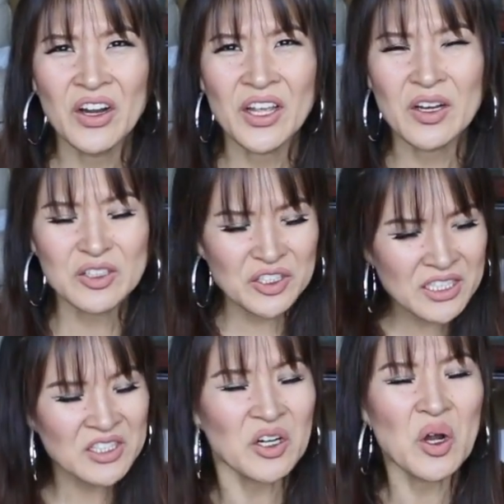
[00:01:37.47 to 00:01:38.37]
You know, she
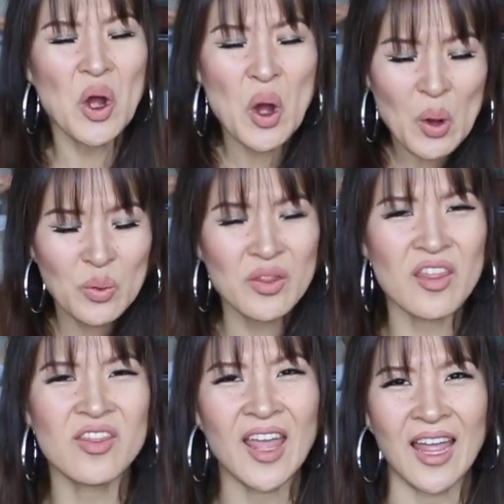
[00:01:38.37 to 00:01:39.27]
needs her
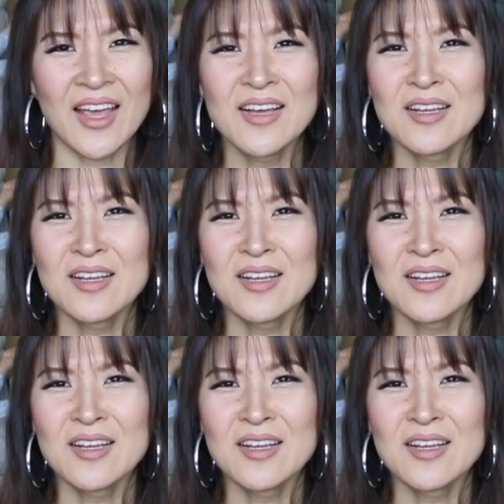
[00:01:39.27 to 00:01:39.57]
own thing.